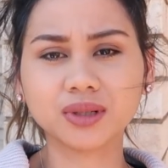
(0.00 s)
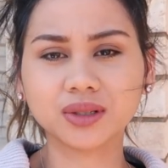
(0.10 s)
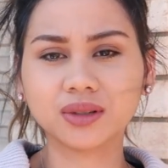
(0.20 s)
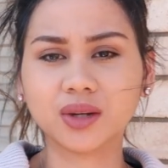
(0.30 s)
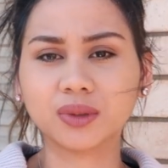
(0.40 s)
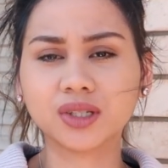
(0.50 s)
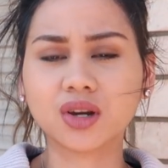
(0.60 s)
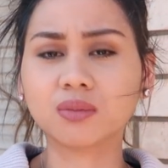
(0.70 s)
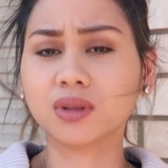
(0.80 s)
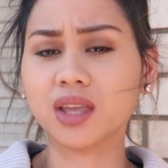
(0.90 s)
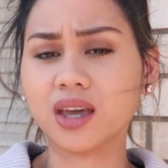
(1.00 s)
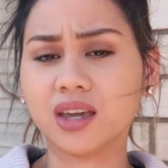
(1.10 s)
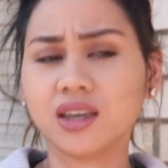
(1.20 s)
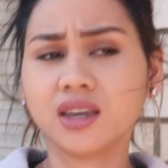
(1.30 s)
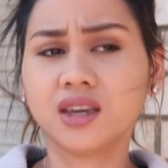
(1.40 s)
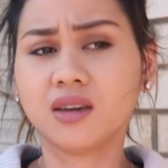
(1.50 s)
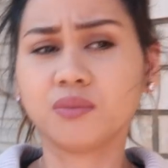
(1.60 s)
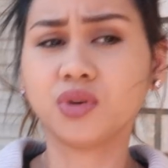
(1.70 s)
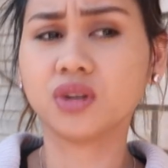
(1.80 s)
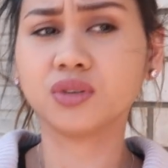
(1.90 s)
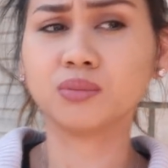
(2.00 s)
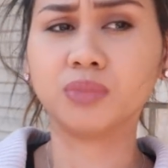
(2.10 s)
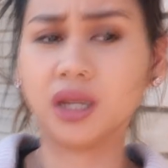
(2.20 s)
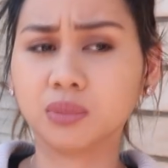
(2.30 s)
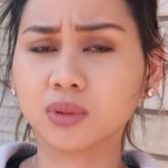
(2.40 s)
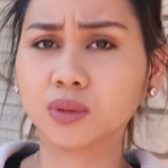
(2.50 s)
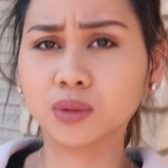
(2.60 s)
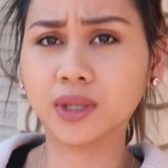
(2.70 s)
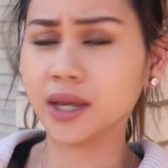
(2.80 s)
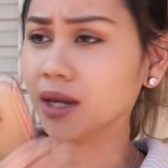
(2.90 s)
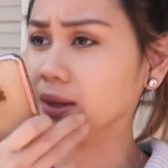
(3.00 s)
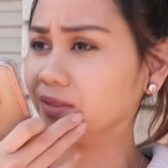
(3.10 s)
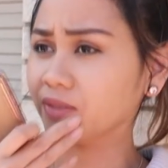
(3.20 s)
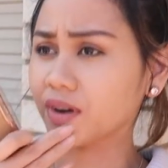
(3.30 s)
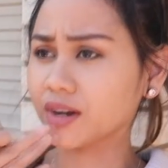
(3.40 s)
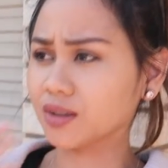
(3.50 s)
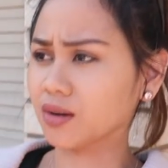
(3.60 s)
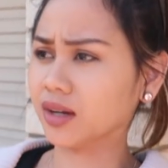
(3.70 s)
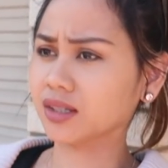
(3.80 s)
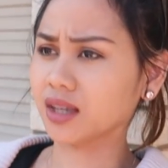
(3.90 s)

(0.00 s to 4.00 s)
It was a good night with this couple. They beautiful people. They very nice.